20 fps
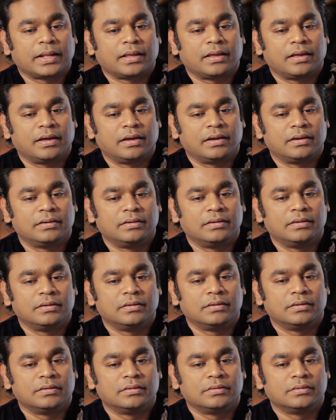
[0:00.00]

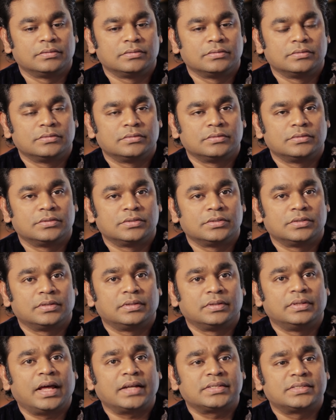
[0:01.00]
And
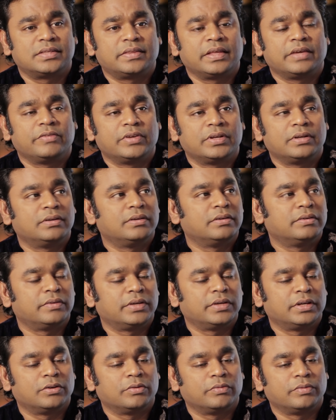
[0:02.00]
that's the thing when,
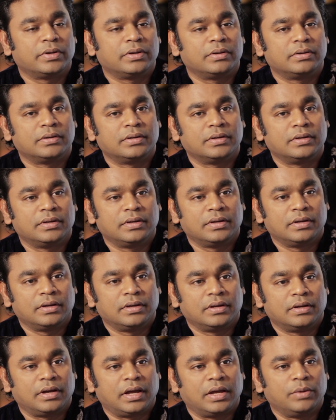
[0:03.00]
you know, when
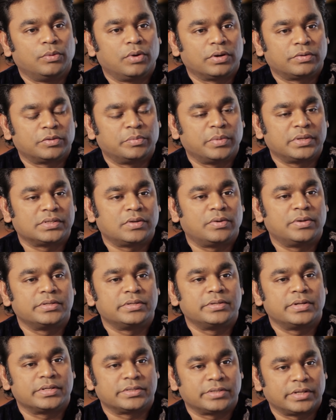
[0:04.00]
I worked with my sound
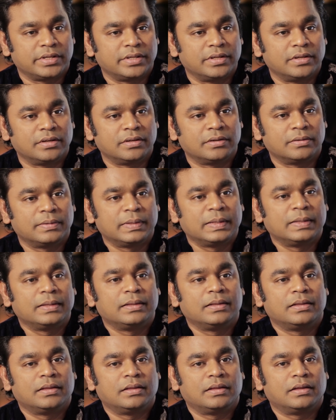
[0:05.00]
engineer Sridhar,
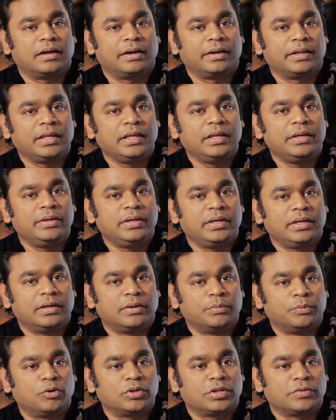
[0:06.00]
and he,
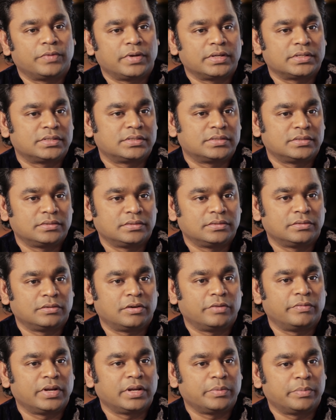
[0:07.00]
both of us
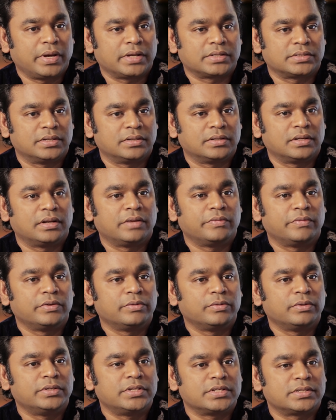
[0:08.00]
are very passionate, and we
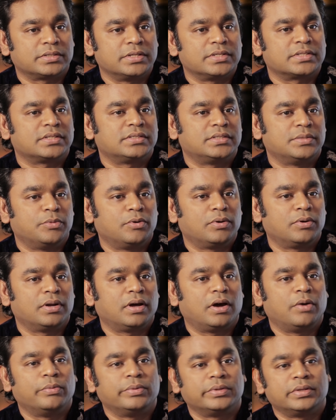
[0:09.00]
would just discuss about
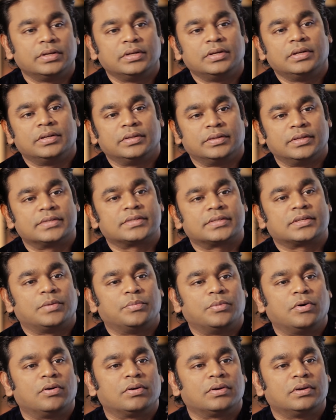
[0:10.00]
how would this
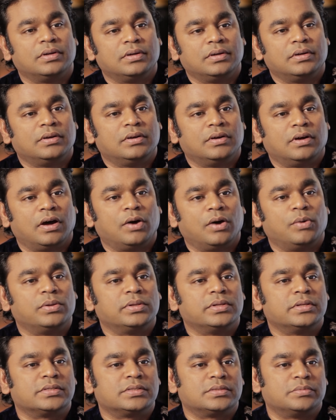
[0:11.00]
come out, how will
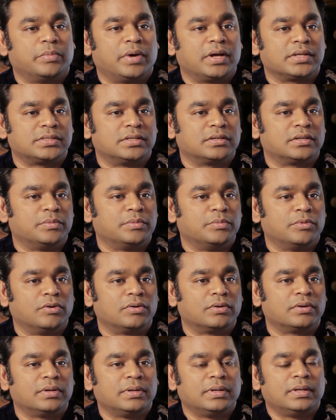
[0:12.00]
this master come
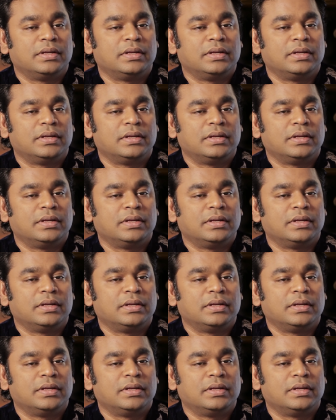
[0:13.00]
out.